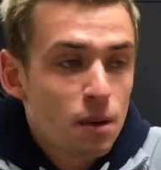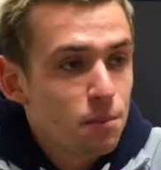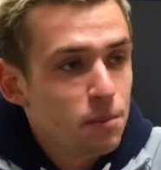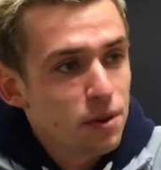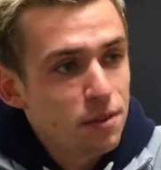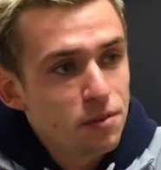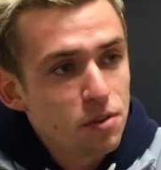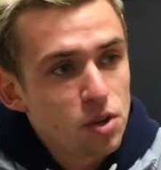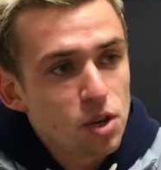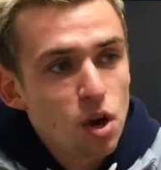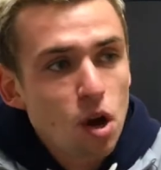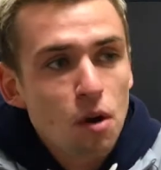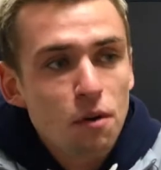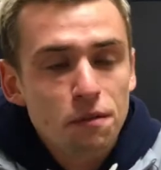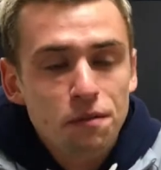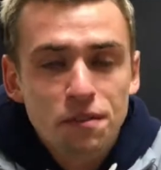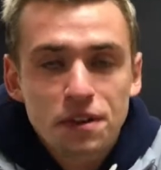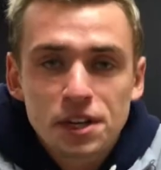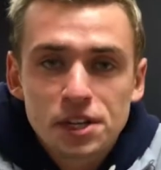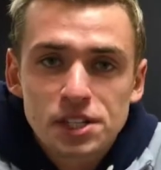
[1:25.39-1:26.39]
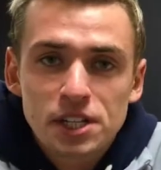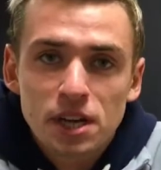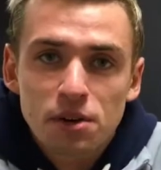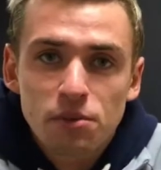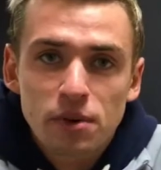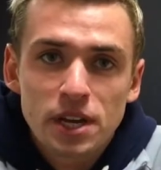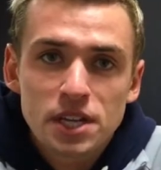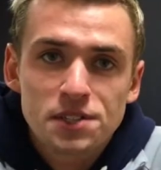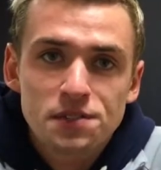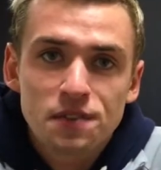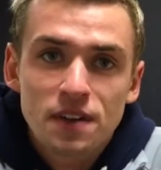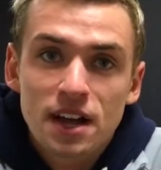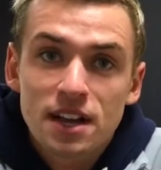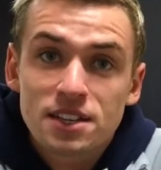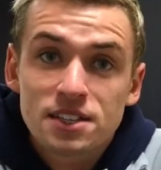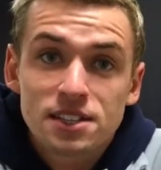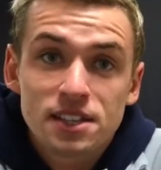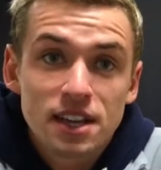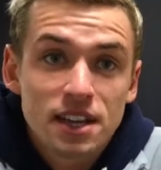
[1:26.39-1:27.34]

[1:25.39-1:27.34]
but if you can't finish that race fast,